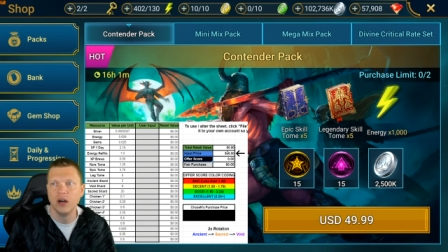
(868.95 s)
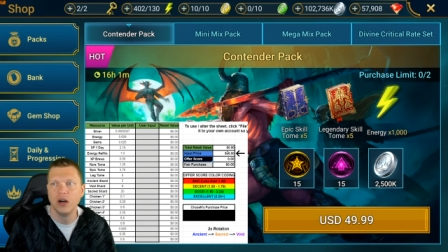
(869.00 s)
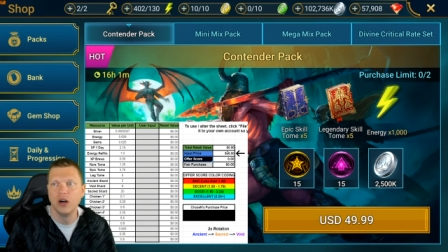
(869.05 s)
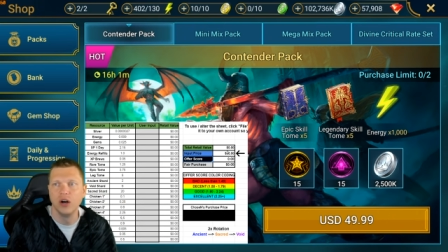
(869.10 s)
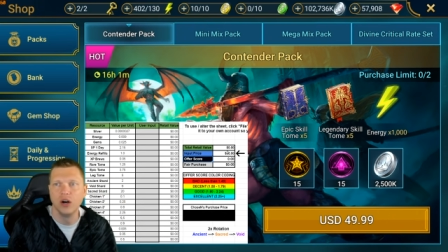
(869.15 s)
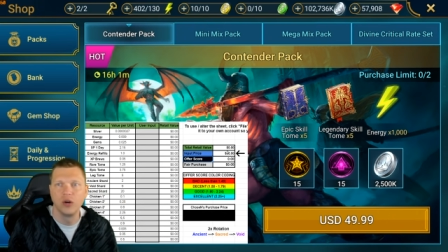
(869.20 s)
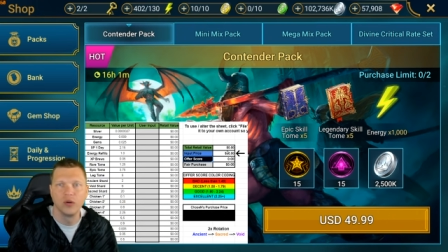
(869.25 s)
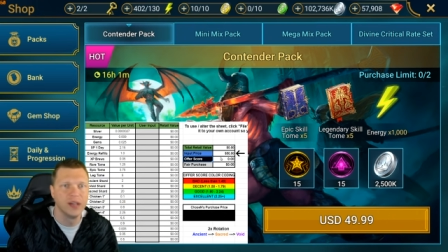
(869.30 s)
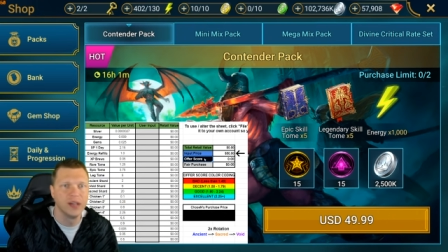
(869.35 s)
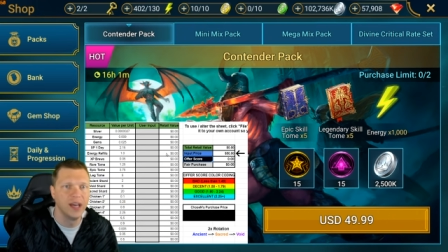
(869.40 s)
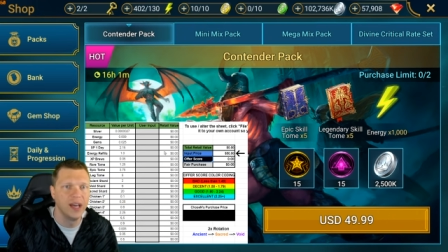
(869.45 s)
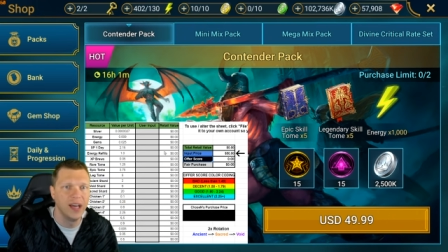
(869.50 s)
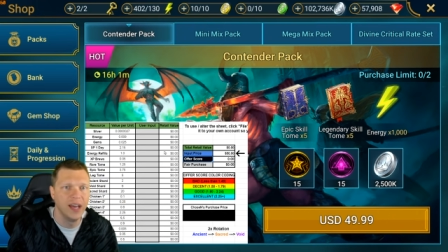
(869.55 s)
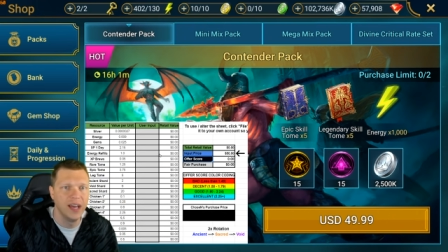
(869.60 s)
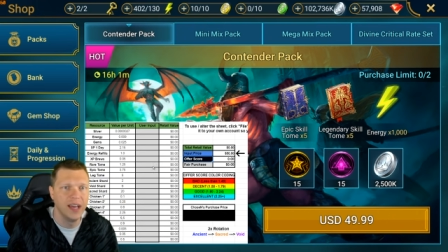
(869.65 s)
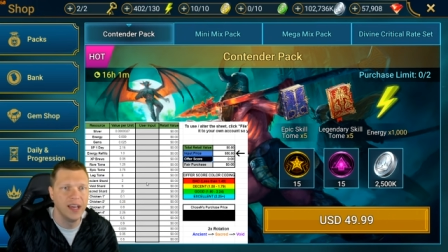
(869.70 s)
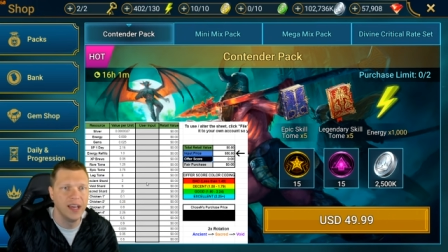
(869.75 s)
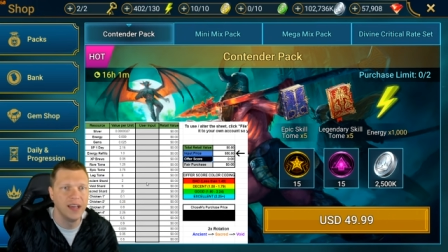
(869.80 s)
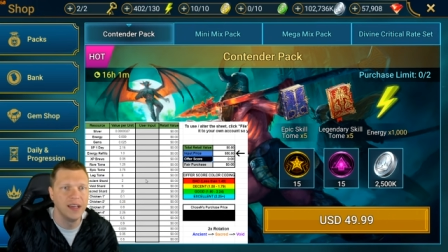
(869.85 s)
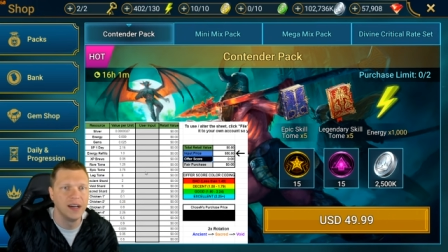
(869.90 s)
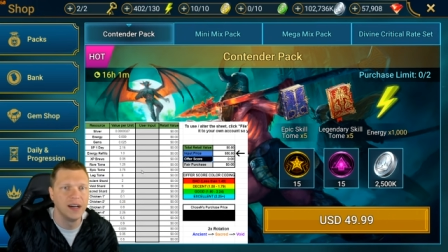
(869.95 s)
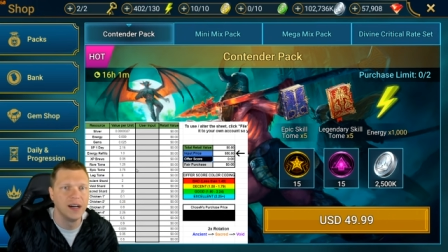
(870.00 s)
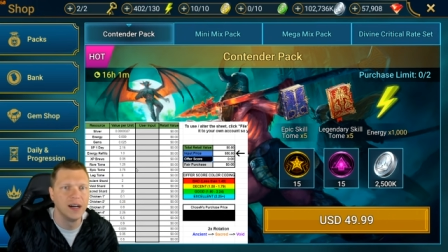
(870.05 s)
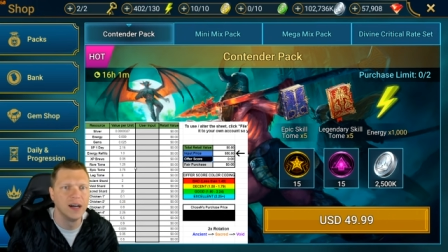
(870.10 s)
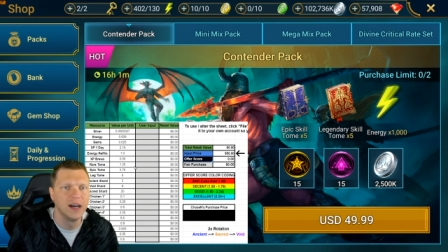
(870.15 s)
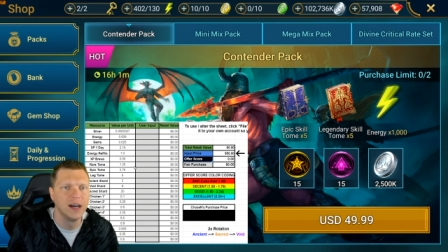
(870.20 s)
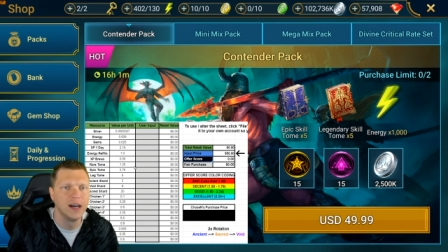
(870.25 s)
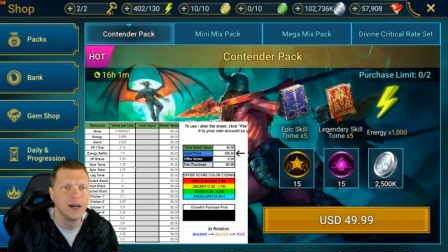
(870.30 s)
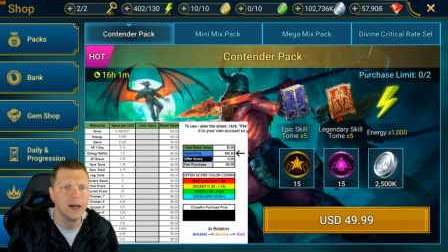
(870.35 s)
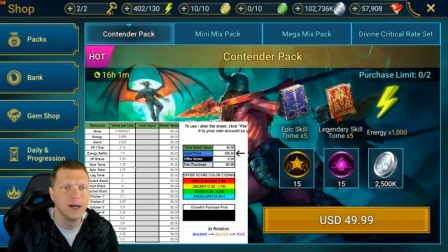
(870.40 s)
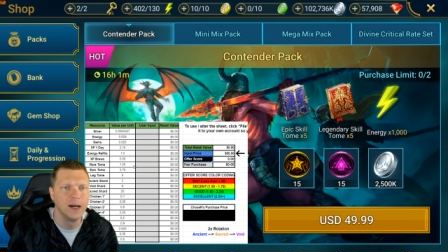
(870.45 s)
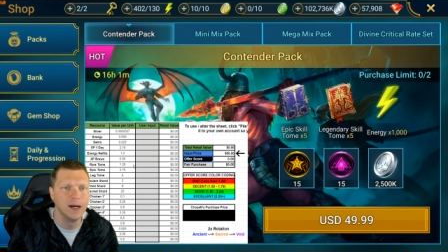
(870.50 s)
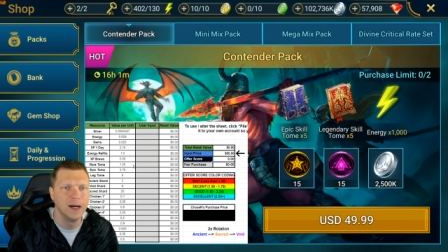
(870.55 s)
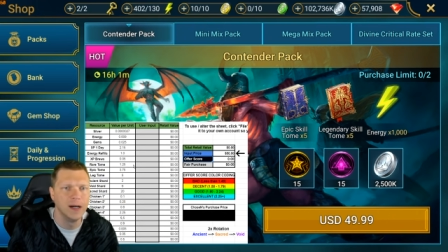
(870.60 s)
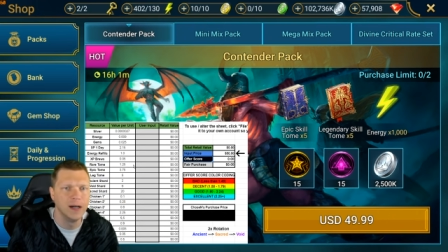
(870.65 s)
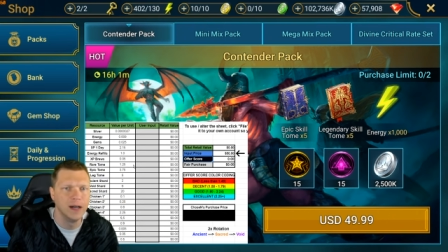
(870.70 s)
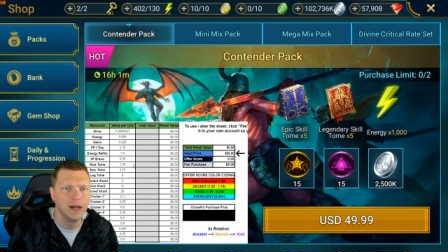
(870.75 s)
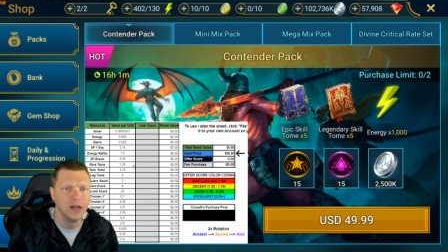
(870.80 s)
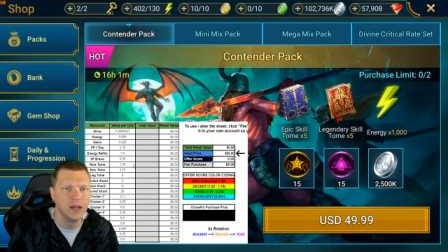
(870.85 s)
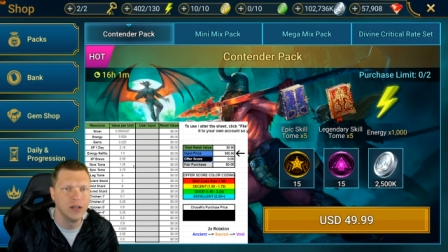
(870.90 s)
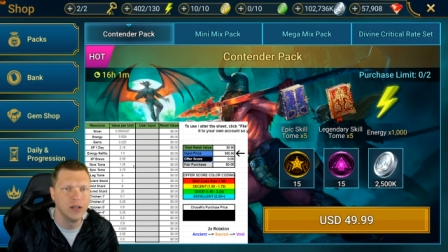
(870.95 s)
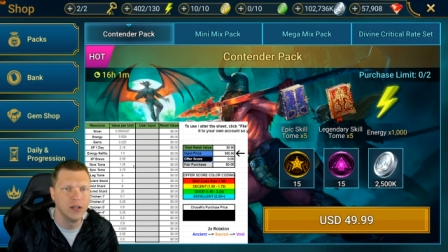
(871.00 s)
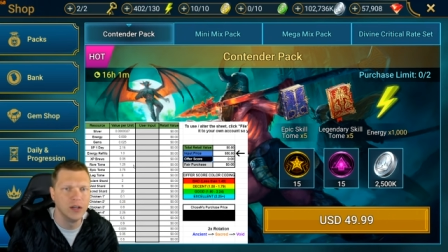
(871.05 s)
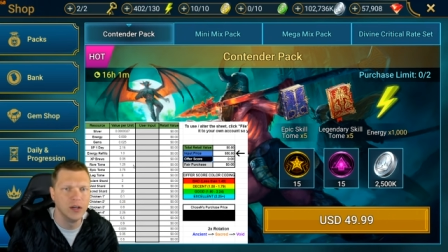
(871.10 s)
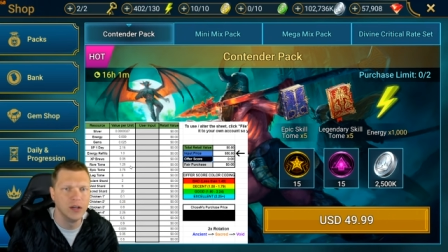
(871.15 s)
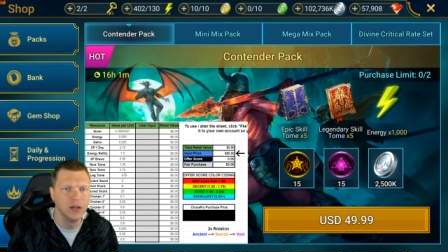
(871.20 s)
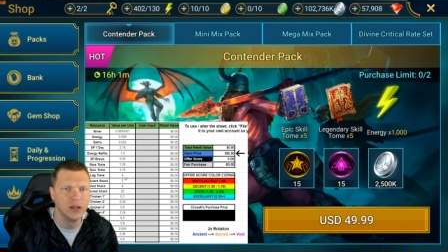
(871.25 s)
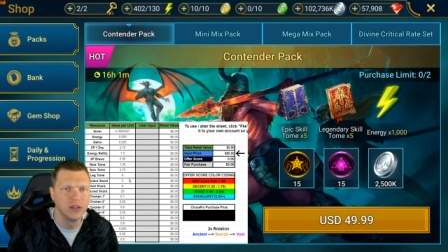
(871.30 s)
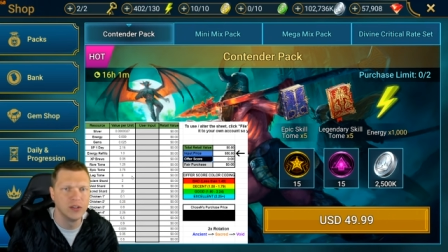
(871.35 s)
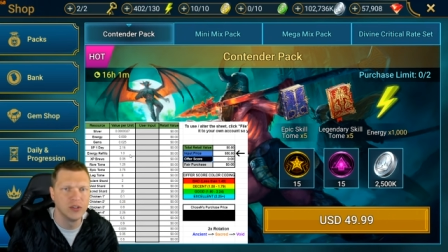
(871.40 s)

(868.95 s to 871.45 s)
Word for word: Okay. Uh,